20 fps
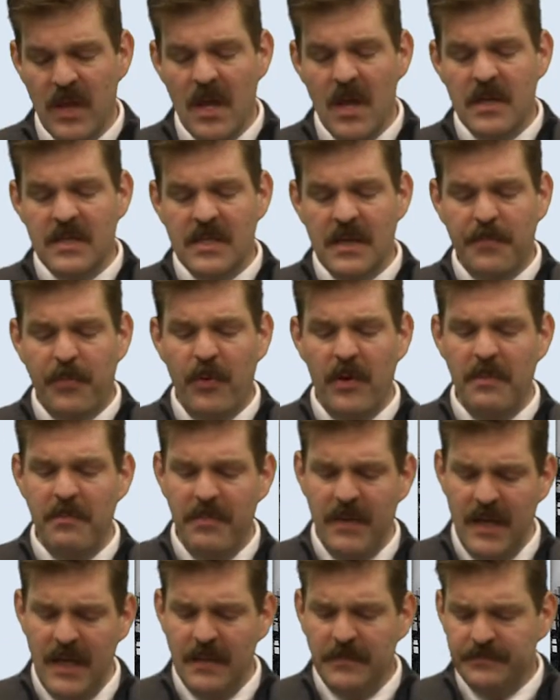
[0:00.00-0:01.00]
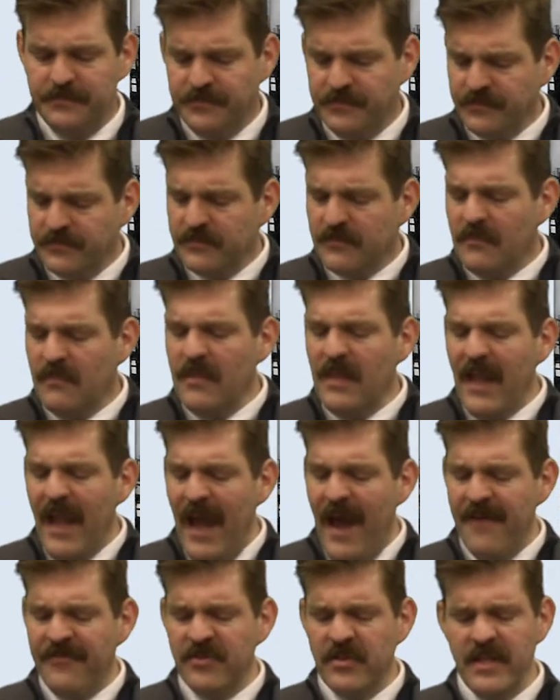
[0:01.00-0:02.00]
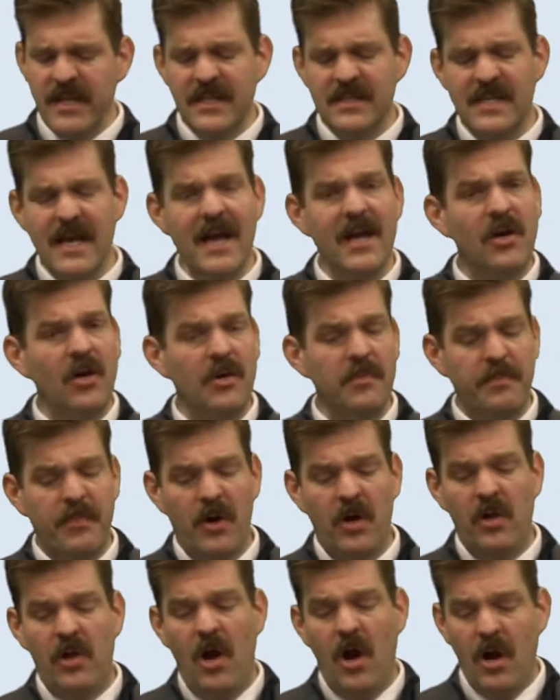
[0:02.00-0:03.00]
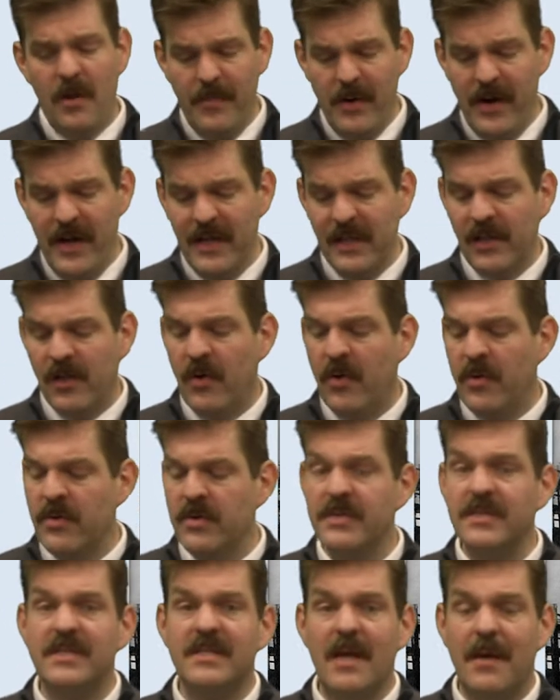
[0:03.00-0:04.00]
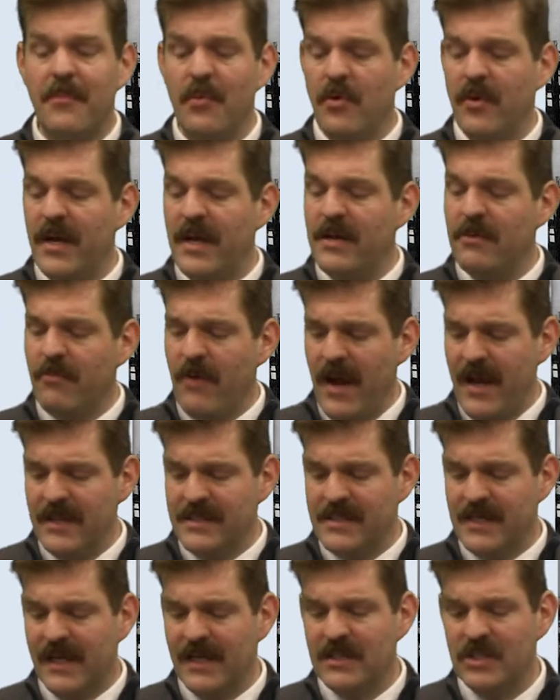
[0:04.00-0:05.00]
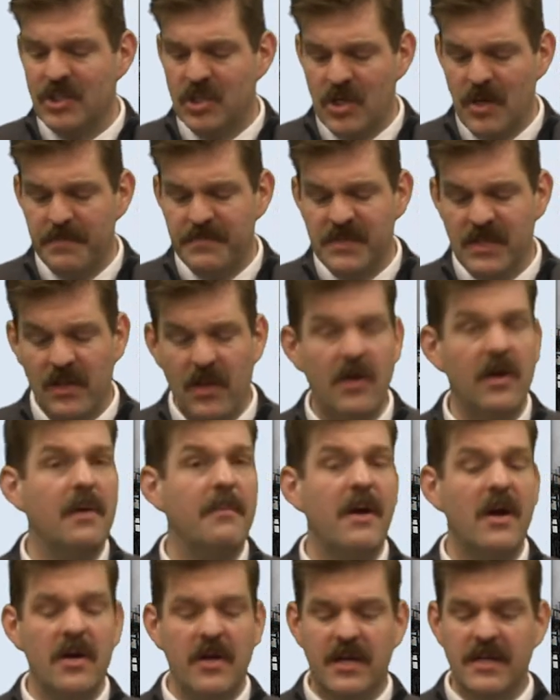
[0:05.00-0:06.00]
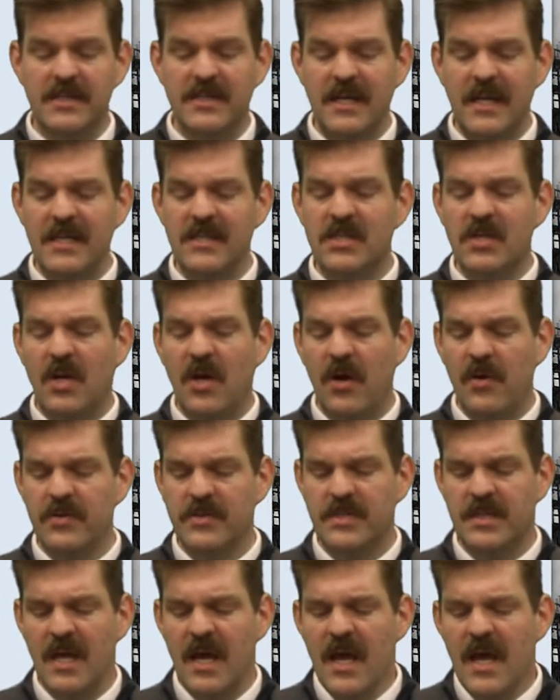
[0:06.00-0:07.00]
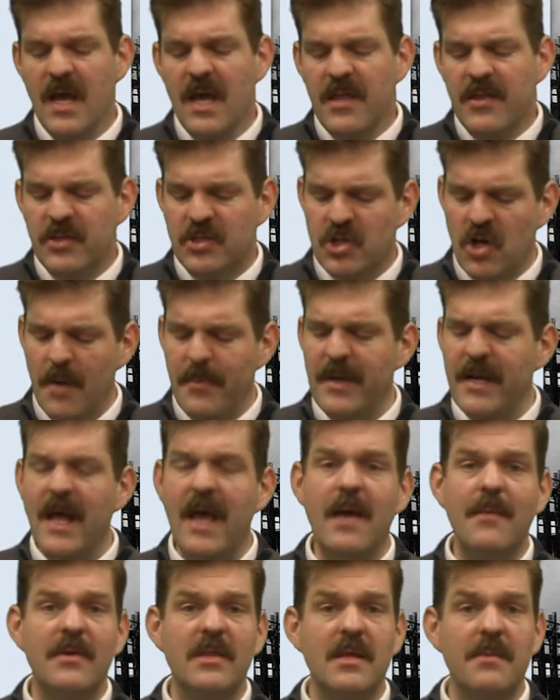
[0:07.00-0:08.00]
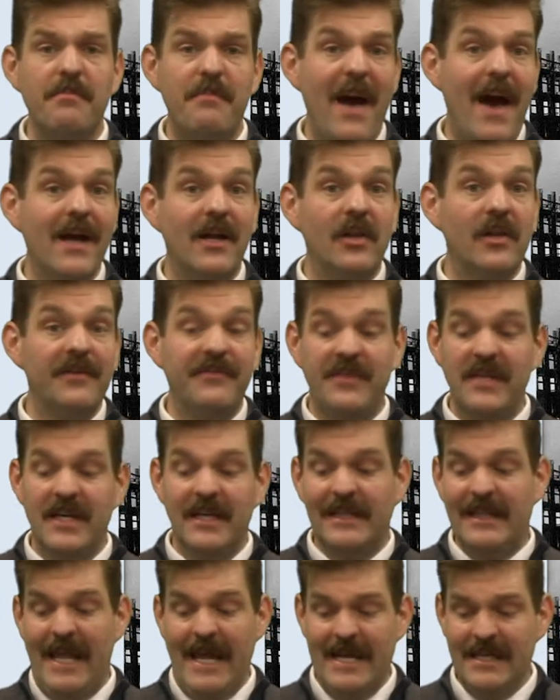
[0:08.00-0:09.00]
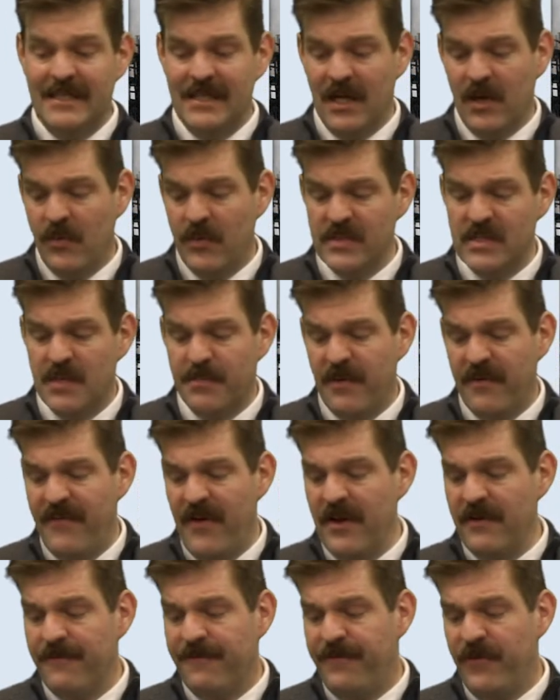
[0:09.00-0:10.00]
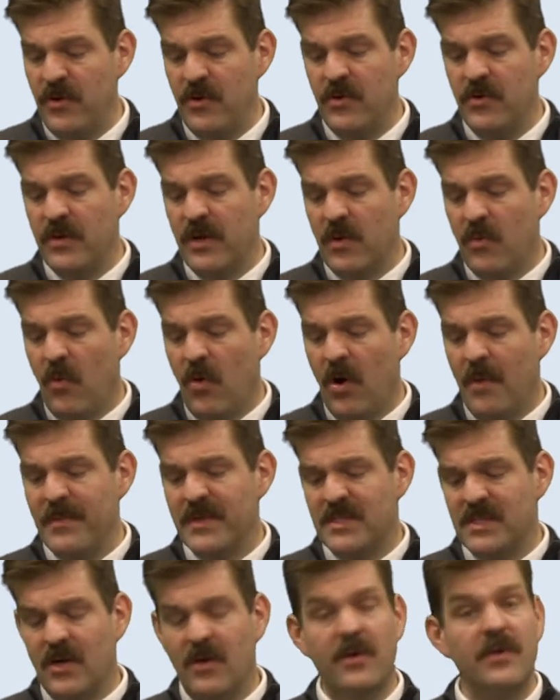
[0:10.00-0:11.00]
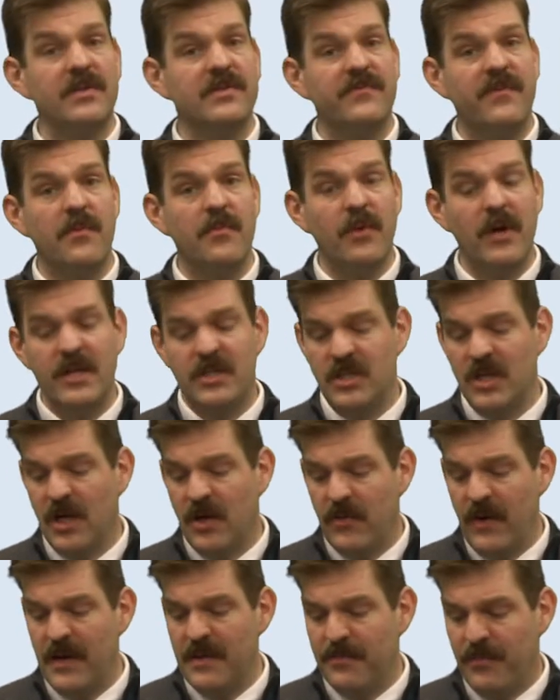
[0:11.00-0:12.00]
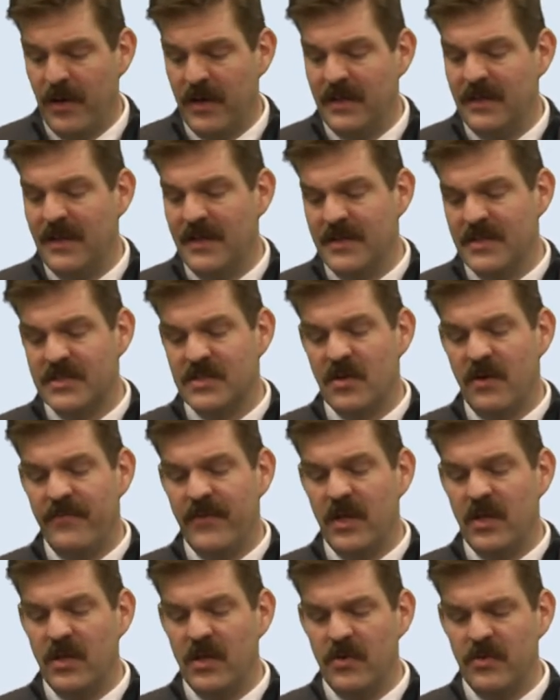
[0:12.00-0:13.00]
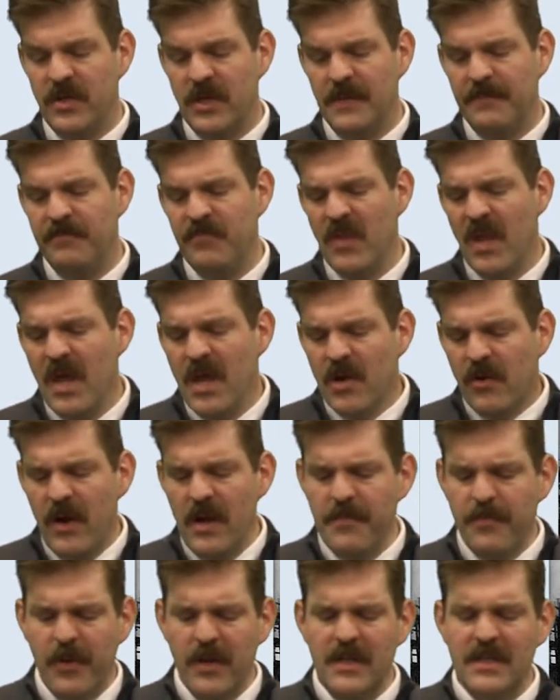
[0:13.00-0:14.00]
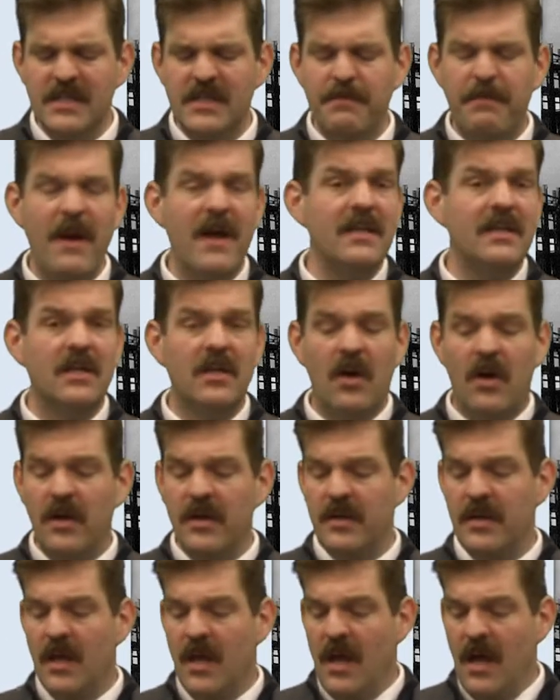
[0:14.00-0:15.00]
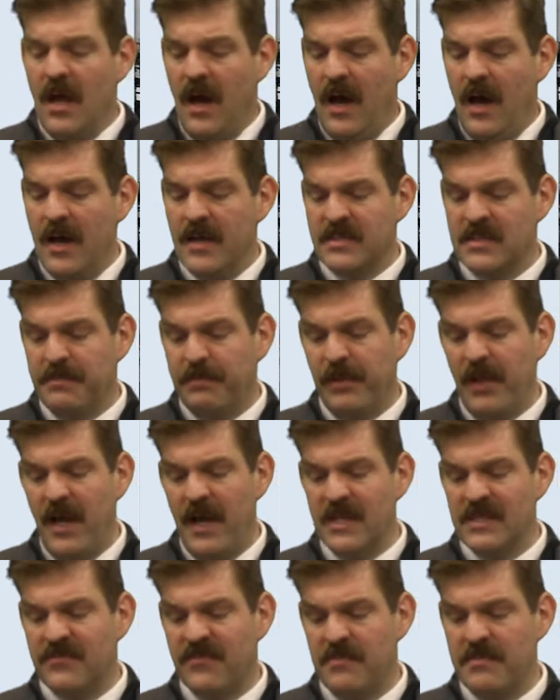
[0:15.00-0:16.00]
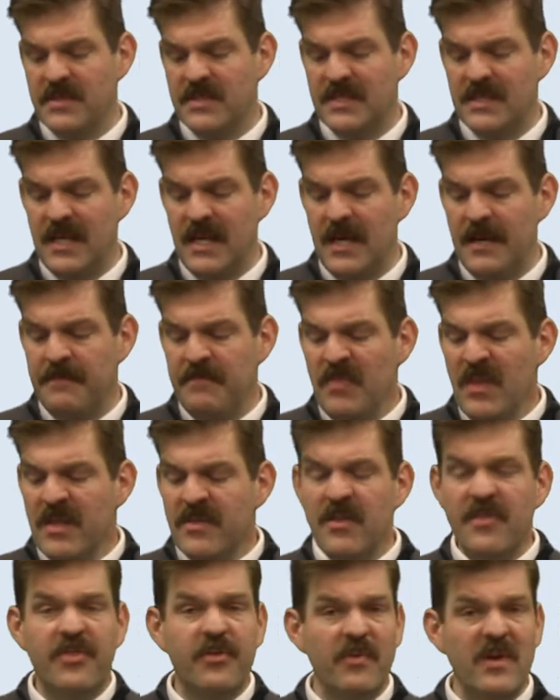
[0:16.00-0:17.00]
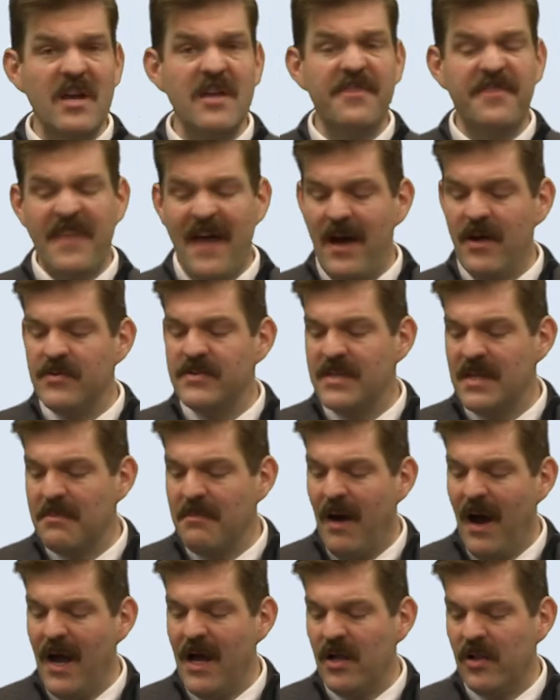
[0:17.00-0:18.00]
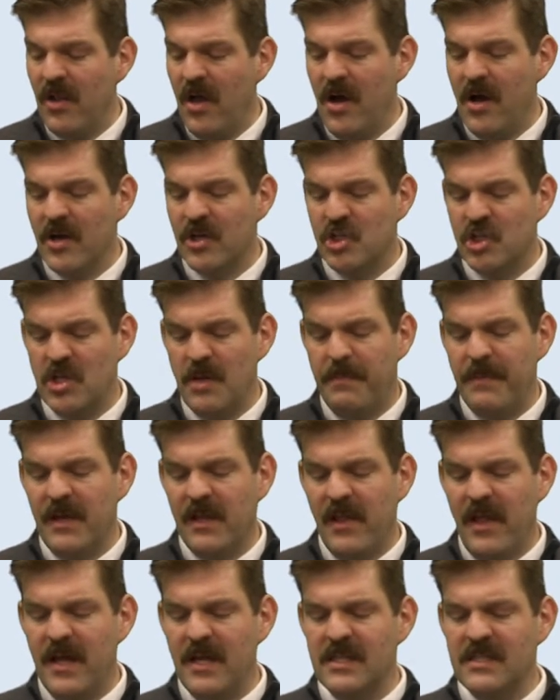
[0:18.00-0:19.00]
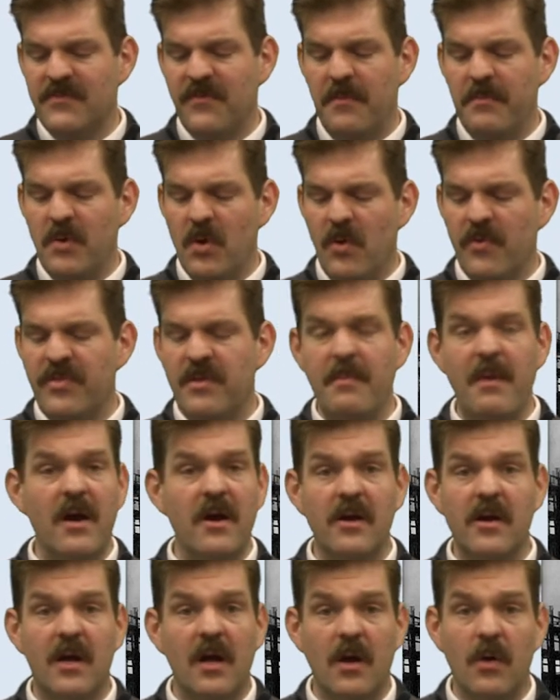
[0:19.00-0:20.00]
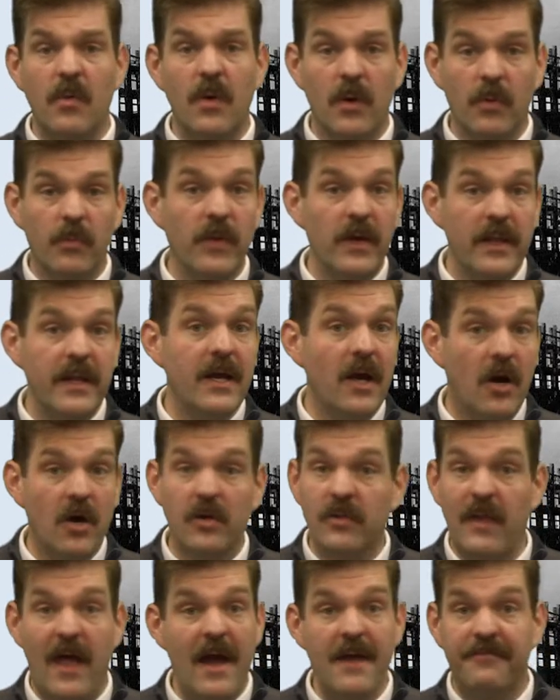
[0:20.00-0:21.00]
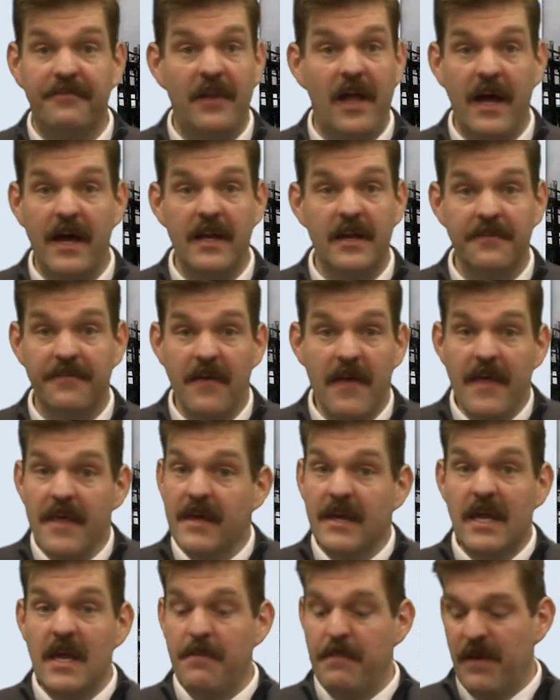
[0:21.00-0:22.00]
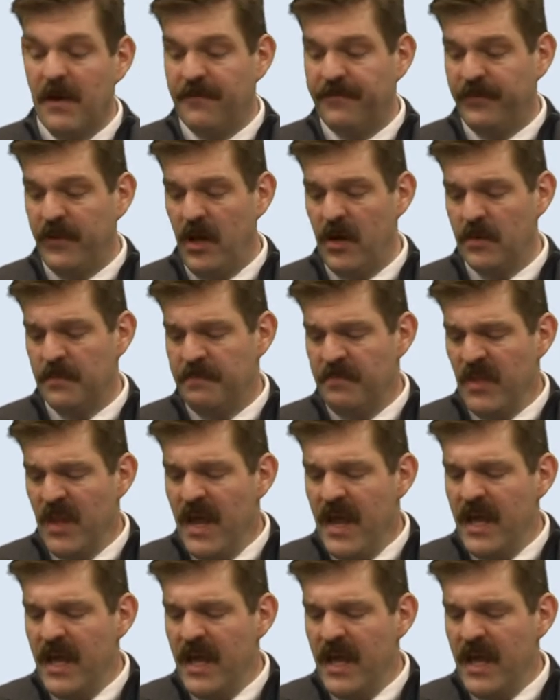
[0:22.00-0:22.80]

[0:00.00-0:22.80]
Subpoint B. After the attack on Pearl Harbor, Hitler ordered submarine raids against ships along America's east coast. The German aim in the Battle of the Atlantic was to prevent food and war materials from reaching Great Britain and the Soviet Union. Great Britain depended on supplies from the sea. The 3,000-mile-long shipping lanes from North America were really her lifeline of keeping afloat.